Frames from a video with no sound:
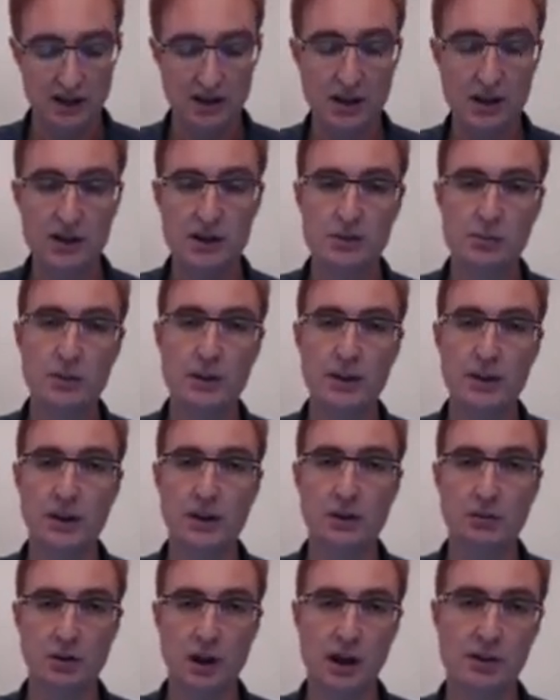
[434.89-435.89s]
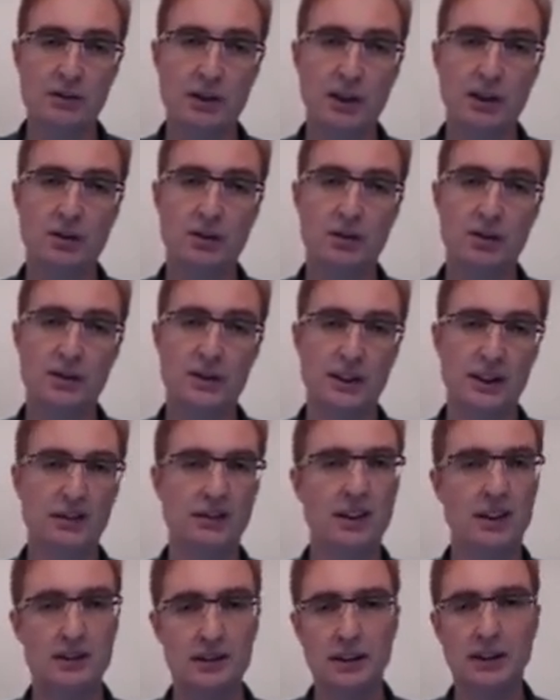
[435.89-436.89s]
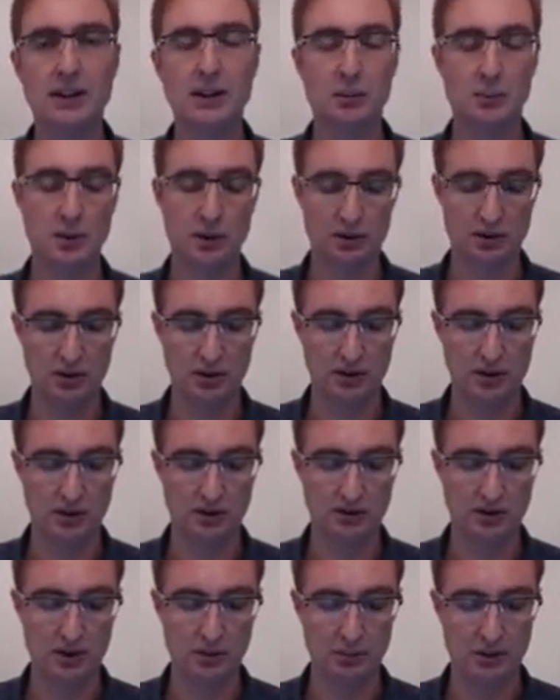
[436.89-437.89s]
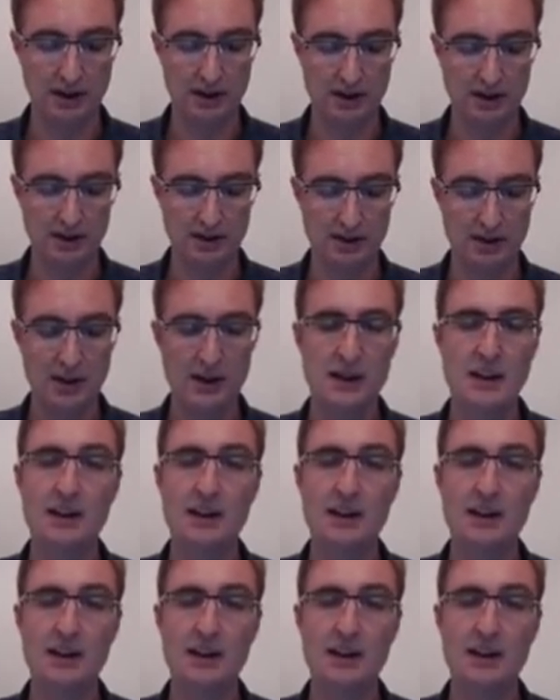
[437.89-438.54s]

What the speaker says: This is when they're arriving at the receiver. It's a little bit all over the place.